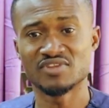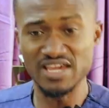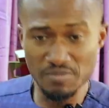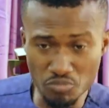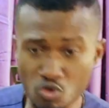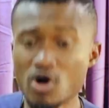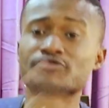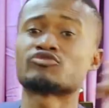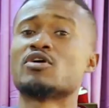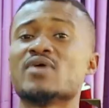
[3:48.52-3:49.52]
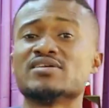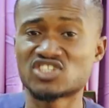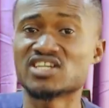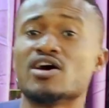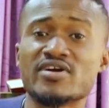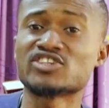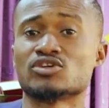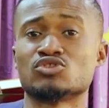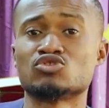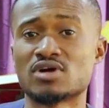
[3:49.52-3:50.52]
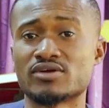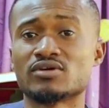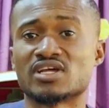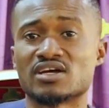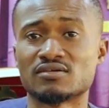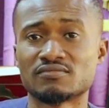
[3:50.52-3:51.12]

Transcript: It moves from one generation to another.